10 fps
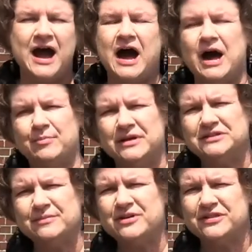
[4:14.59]
Um,
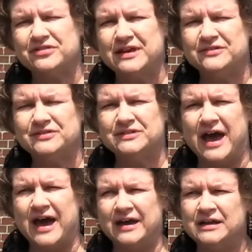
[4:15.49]
some of the things
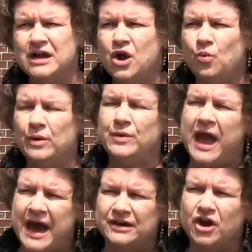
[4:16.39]
that when we
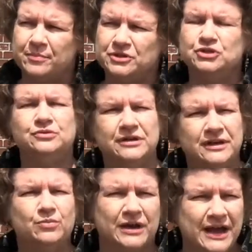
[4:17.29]
had an
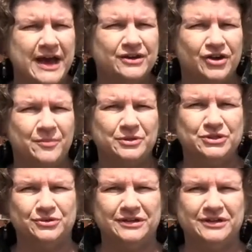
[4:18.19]
opportunity, when I had an
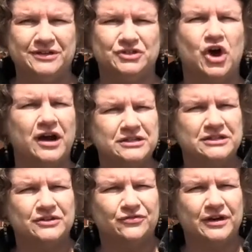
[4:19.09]
opportunity to talk to
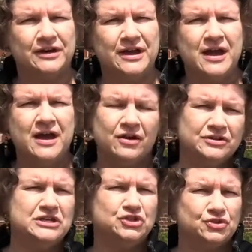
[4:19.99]
different
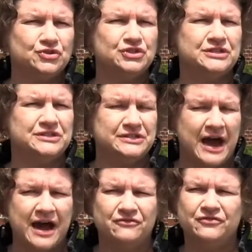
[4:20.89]
teachers and
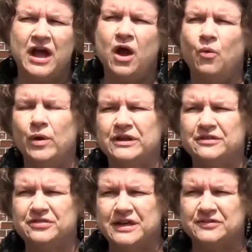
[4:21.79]
staff, one of
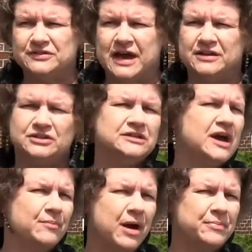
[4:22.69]
the things that did
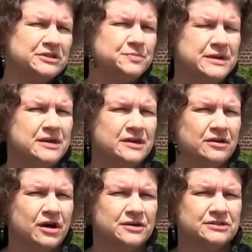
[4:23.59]
come up as
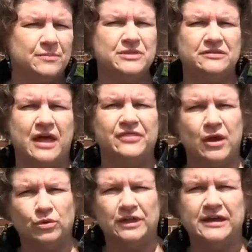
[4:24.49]
being something that they
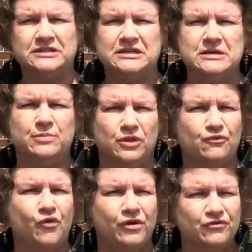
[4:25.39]
would like to keep in the
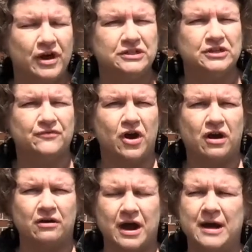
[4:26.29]
forefront of
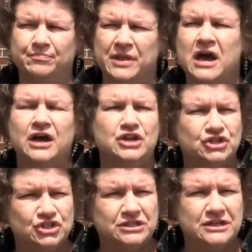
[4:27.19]
our um,
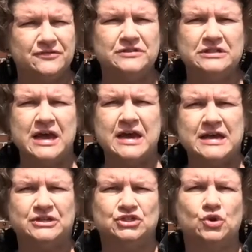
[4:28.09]
initiatives
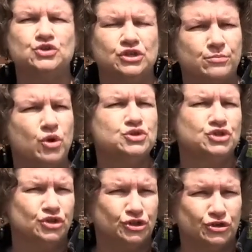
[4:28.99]
is social
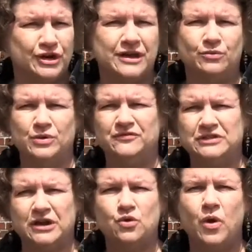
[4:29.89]
emotional learning. And we've
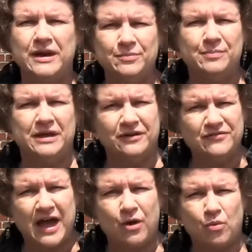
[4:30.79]
done quite a bit of
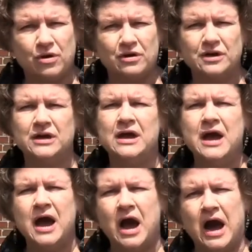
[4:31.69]
that work
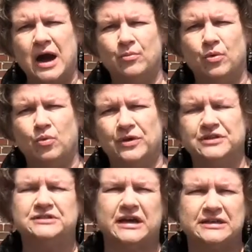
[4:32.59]
um, with
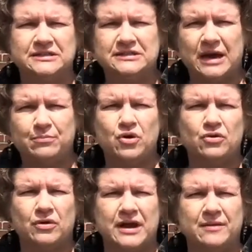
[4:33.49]
the Second Step
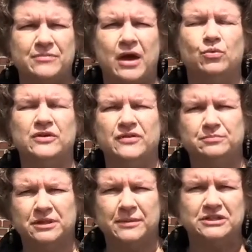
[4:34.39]
program that we've
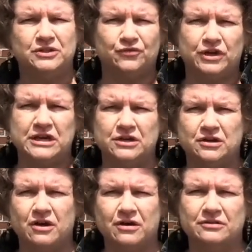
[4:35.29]
implemented for
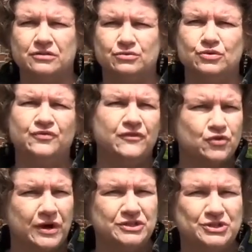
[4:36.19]
kindergarten through fifth
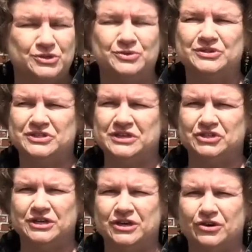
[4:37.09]
grade students
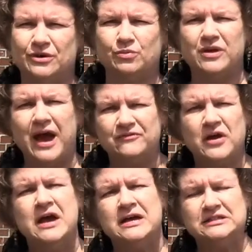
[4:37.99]
this year. And we have
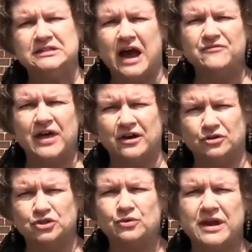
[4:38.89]
staff that
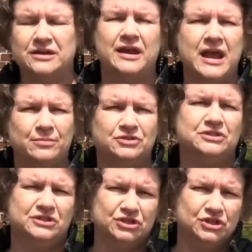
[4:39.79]
are trained and able
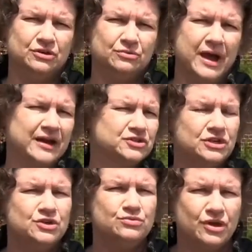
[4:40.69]
to, to
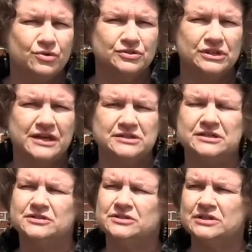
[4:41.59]
execute those
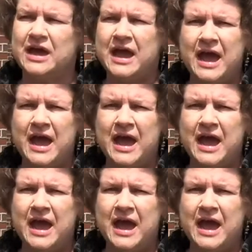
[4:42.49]
lessons.